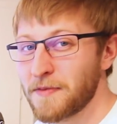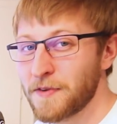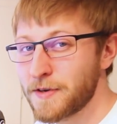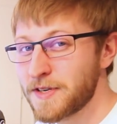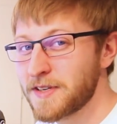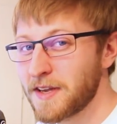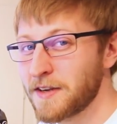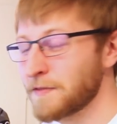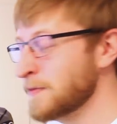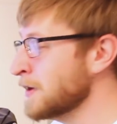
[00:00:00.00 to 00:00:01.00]
If you're just getting
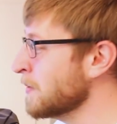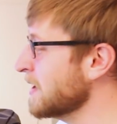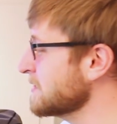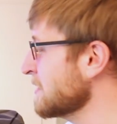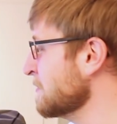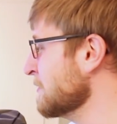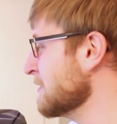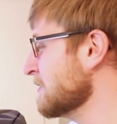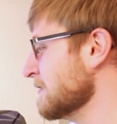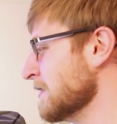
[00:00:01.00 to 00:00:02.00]
your feet wet, something
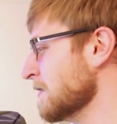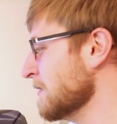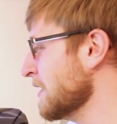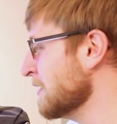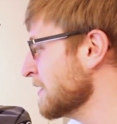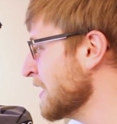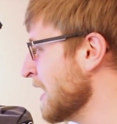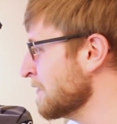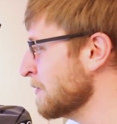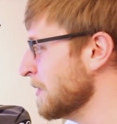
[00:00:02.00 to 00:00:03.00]
with, that you're
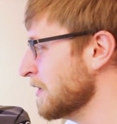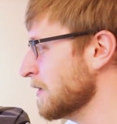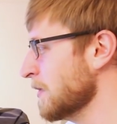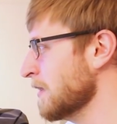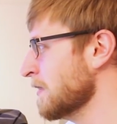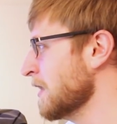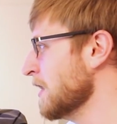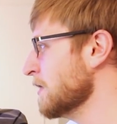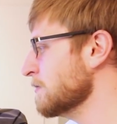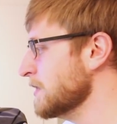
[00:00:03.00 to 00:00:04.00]
kind of familiar with.
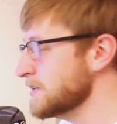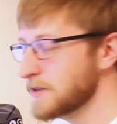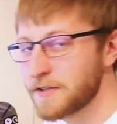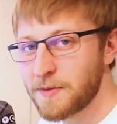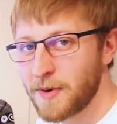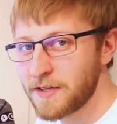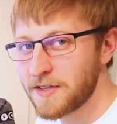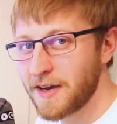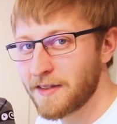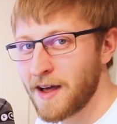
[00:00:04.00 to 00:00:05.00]
Research a
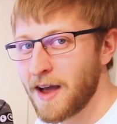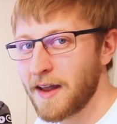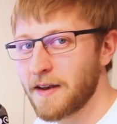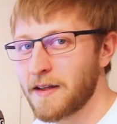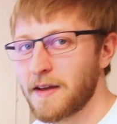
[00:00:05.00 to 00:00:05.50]
bunch online.